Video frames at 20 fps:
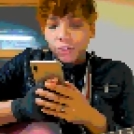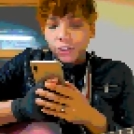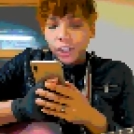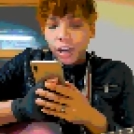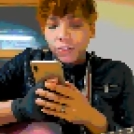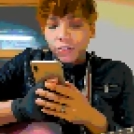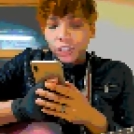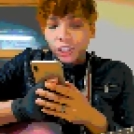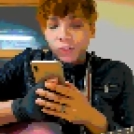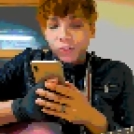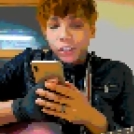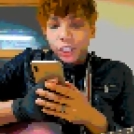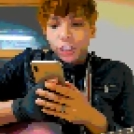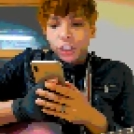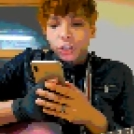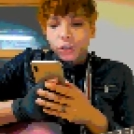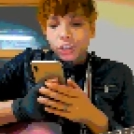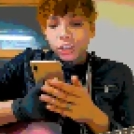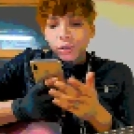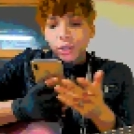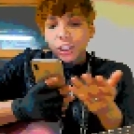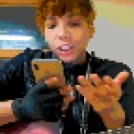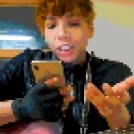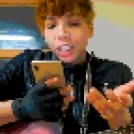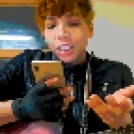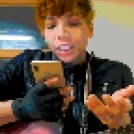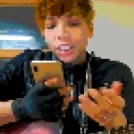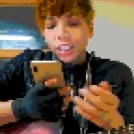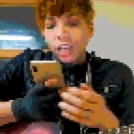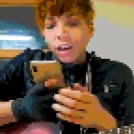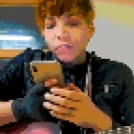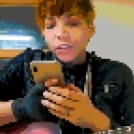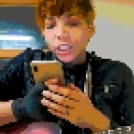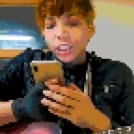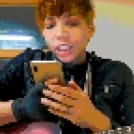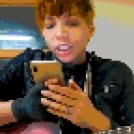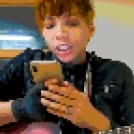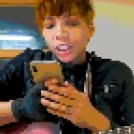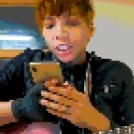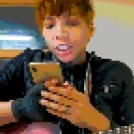Love is a virtue. So it says love is
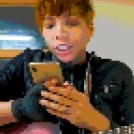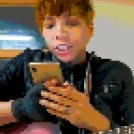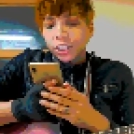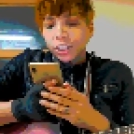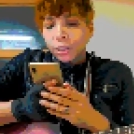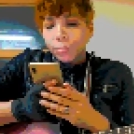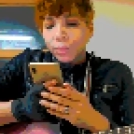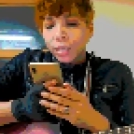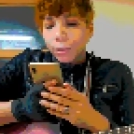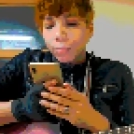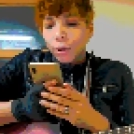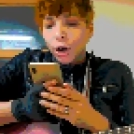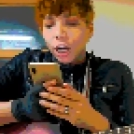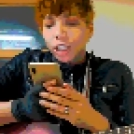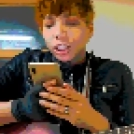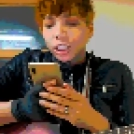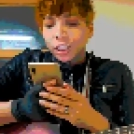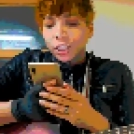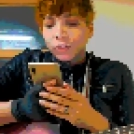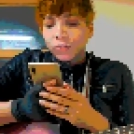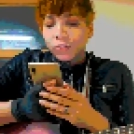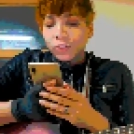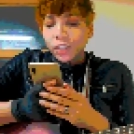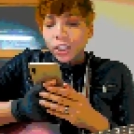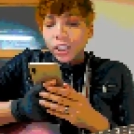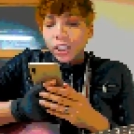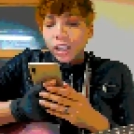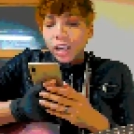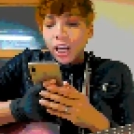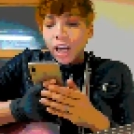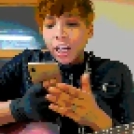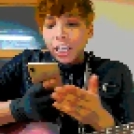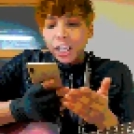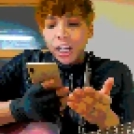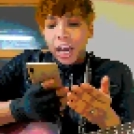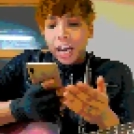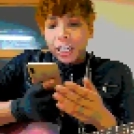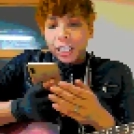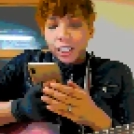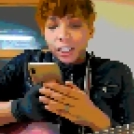considered to be a positive and
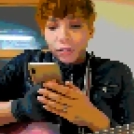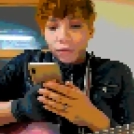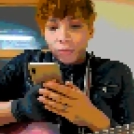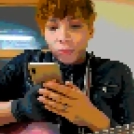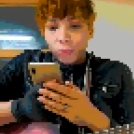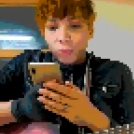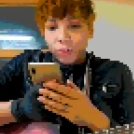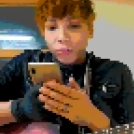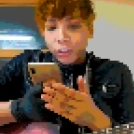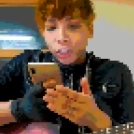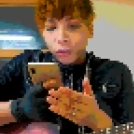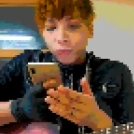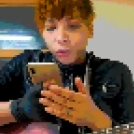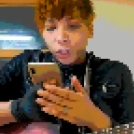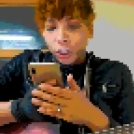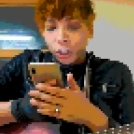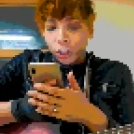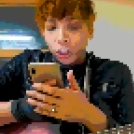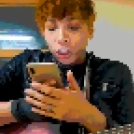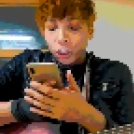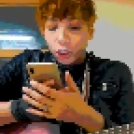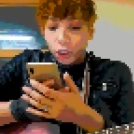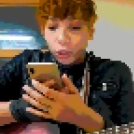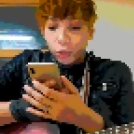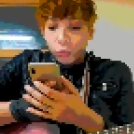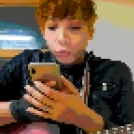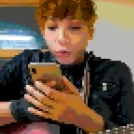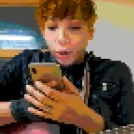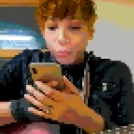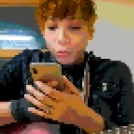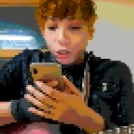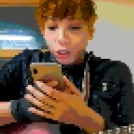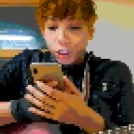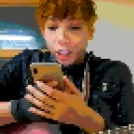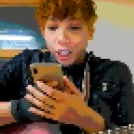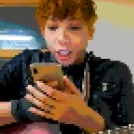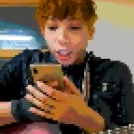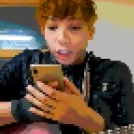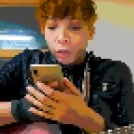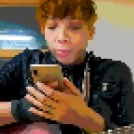negative with its first Jew
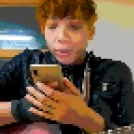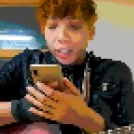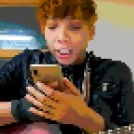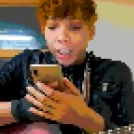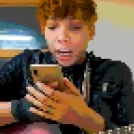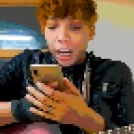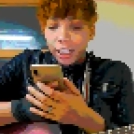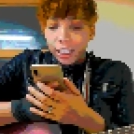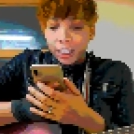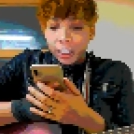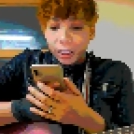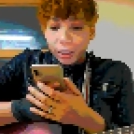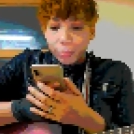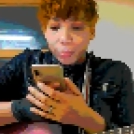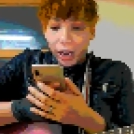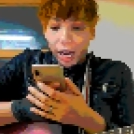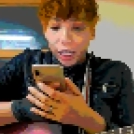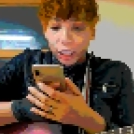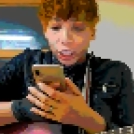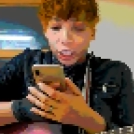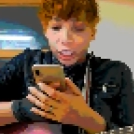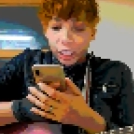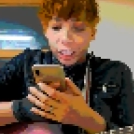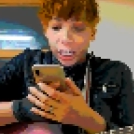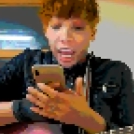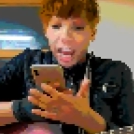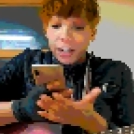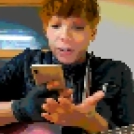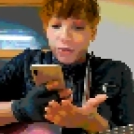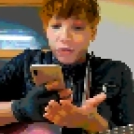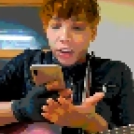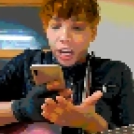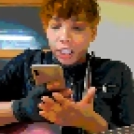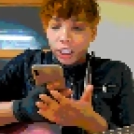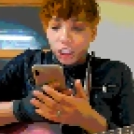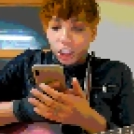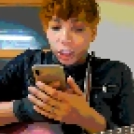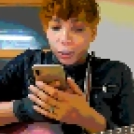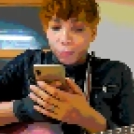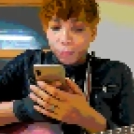representing human kindness, compassion, and
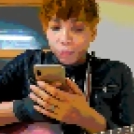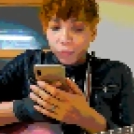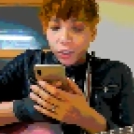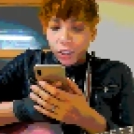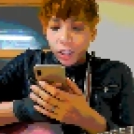affection